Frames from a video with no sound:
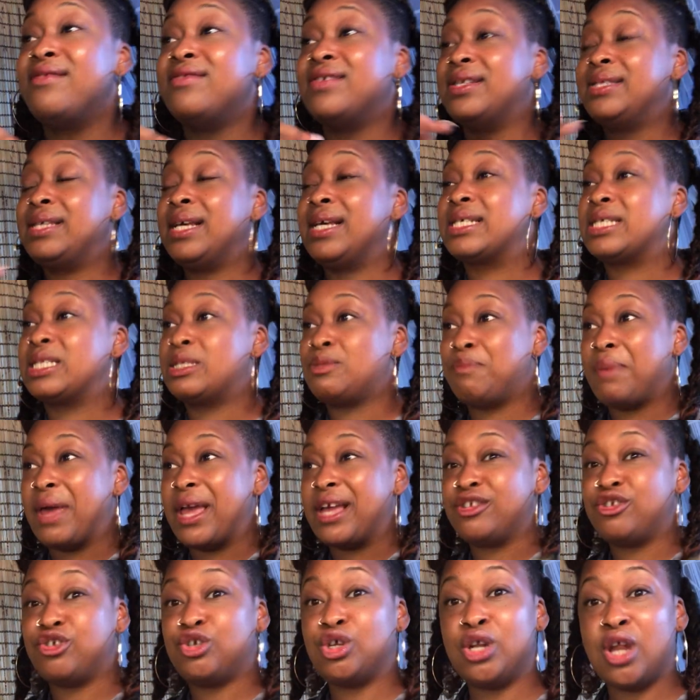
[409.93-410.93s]
this
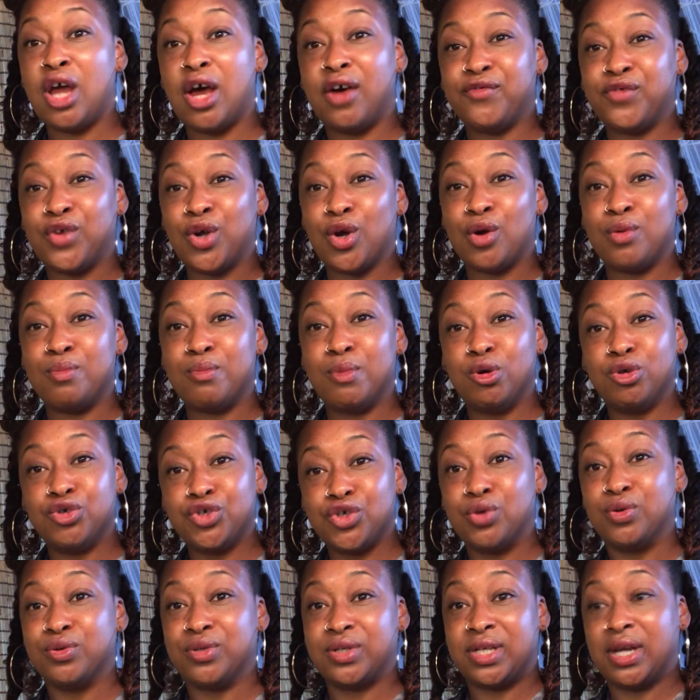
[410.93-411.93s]
expansion of your
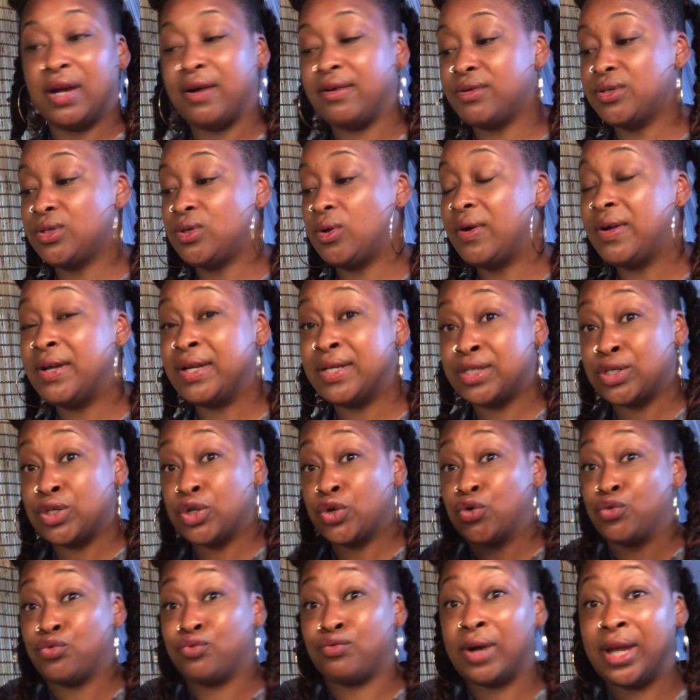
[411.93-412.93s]
emotional territory is
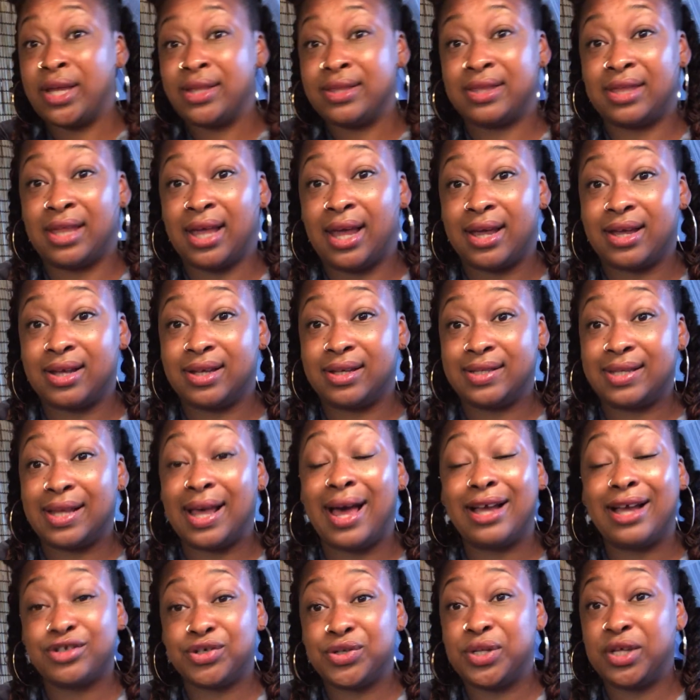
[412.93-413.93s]
a great thing. It's
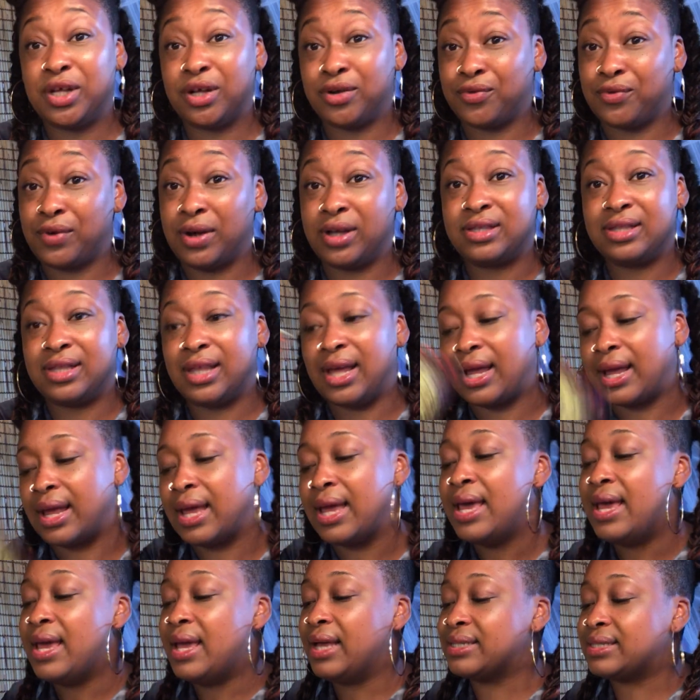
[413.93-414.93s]
actually a great
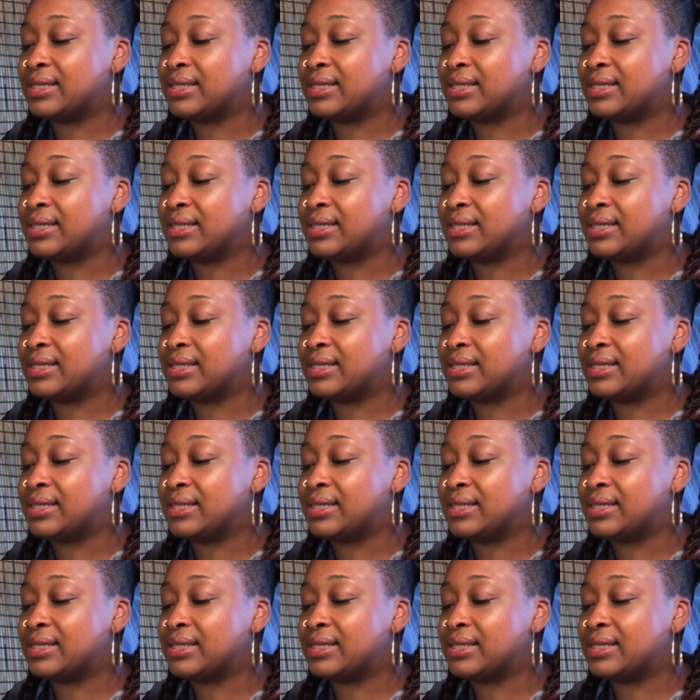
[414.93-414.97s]
thing.